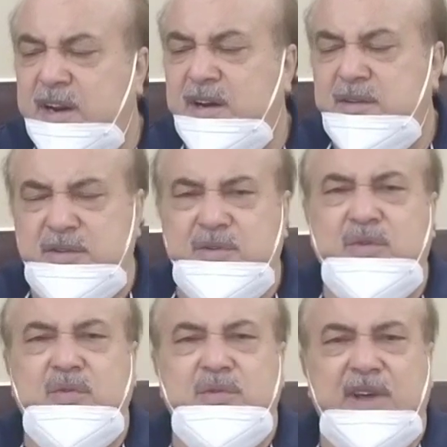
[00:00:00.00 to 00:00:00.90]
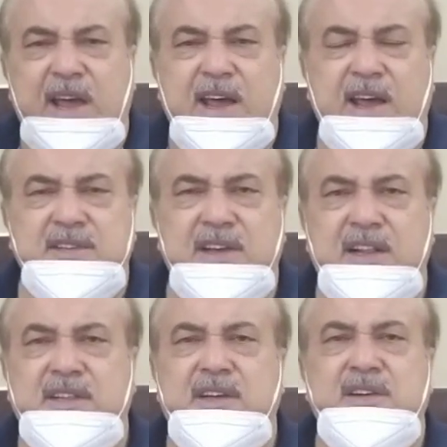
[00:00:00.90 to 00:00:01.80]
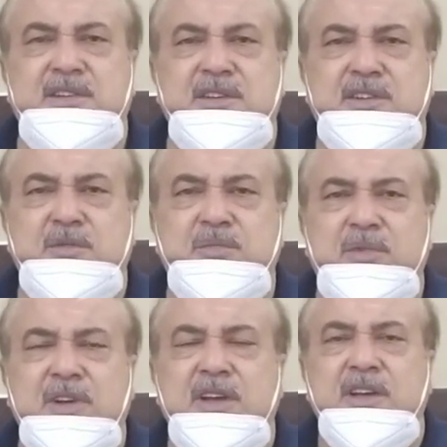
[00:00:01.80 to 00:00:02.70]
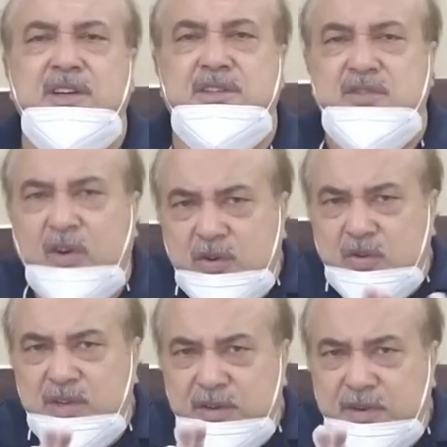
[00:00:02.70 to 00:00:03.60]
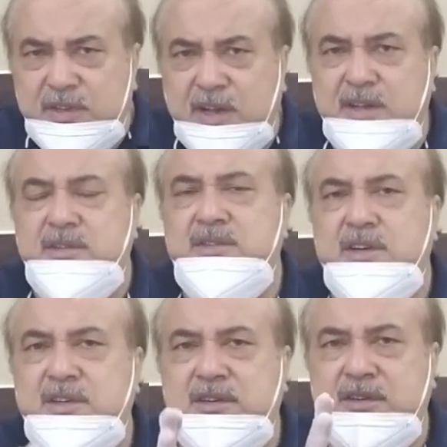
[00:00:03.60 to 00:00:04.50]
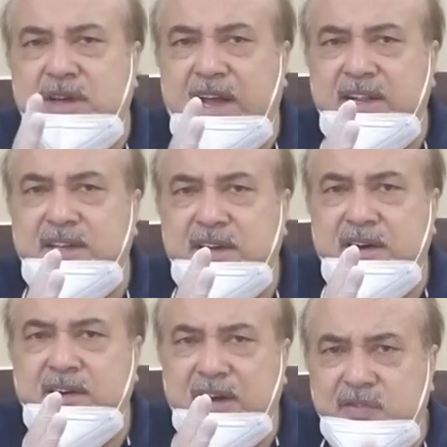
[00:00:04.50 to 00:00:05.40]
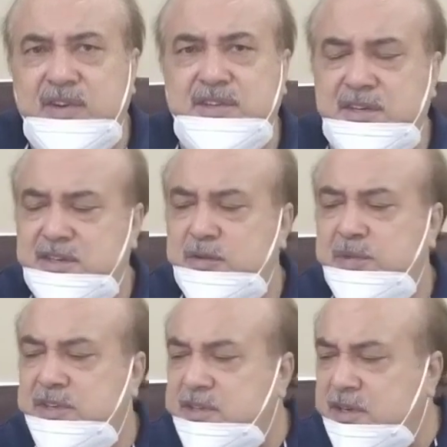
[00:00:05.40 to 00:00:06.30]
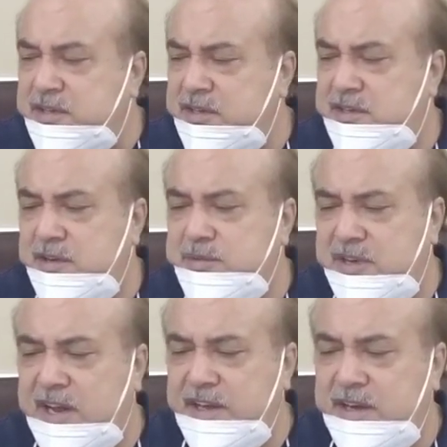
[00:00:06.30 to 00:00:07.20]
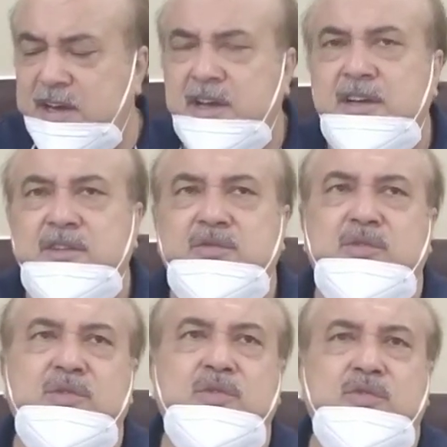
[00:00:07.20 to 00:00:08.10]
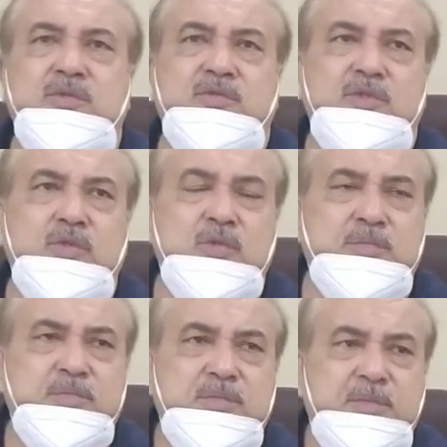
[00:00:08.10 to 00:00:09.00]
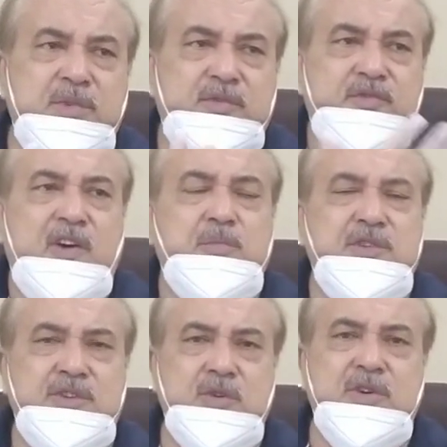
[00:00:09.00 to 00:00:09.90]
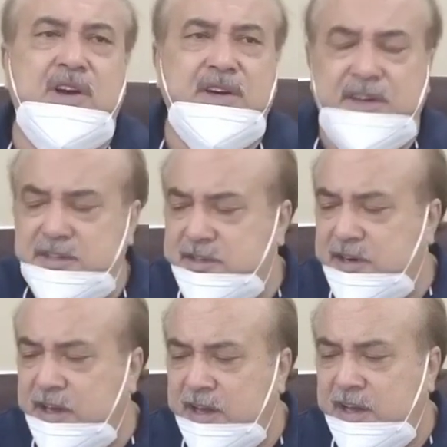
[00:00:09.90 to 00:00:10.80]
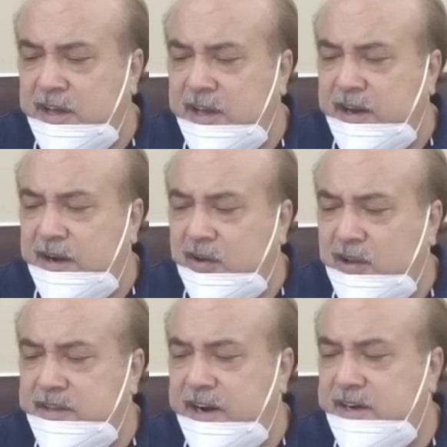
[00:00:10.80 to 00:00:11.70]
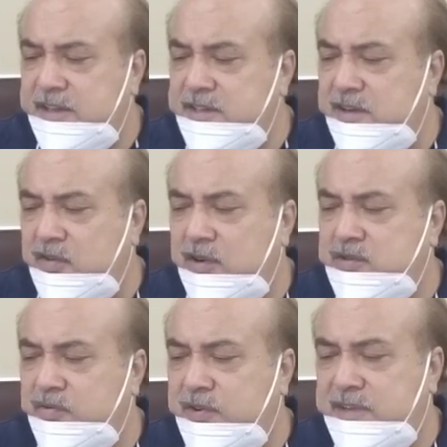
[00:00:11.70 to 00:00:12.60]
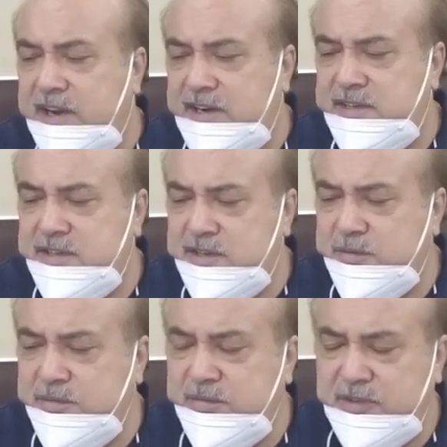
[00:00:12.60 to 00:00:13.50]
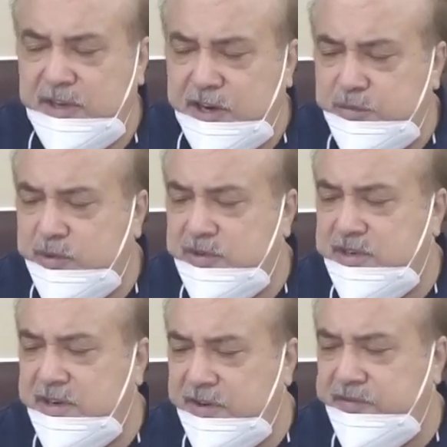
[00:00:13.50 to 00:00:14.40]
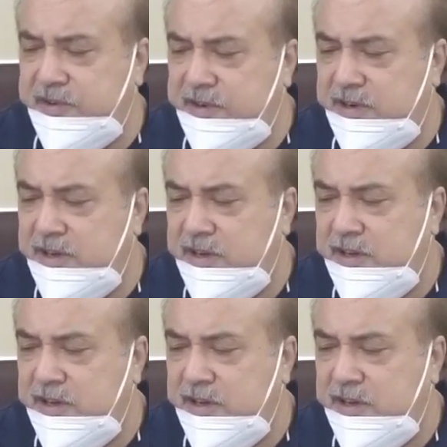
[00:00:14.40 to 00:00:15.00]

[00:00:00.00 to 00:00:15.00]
there are, as healthcare system, is not even the just healthcare delivery system, but other systems like the pharmaceutical industry and all that. These are also for that system. The inputs are different.